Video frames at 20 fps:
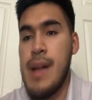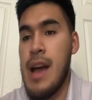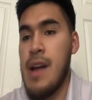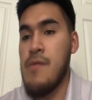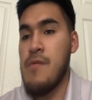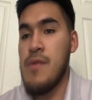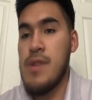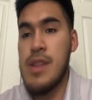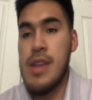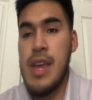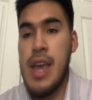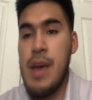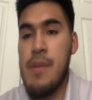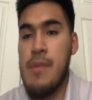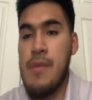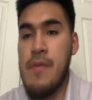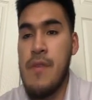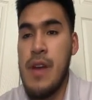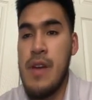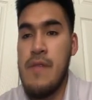I really am
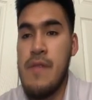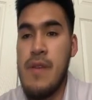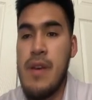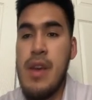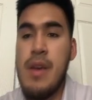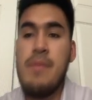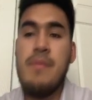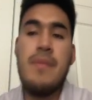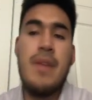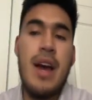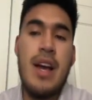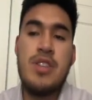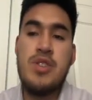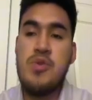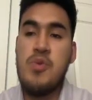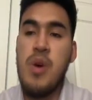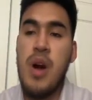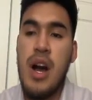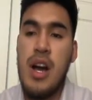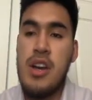a fan of him. Not
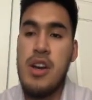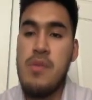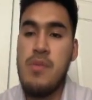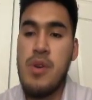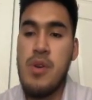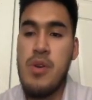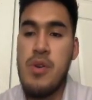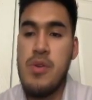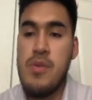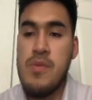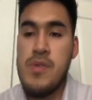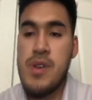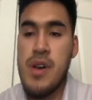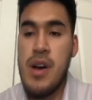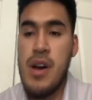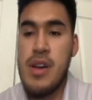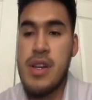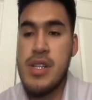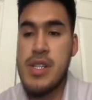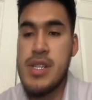too high on Mahomes,
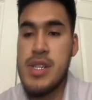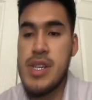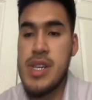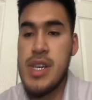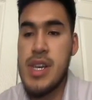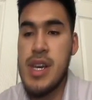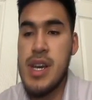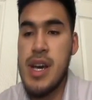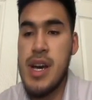honestly.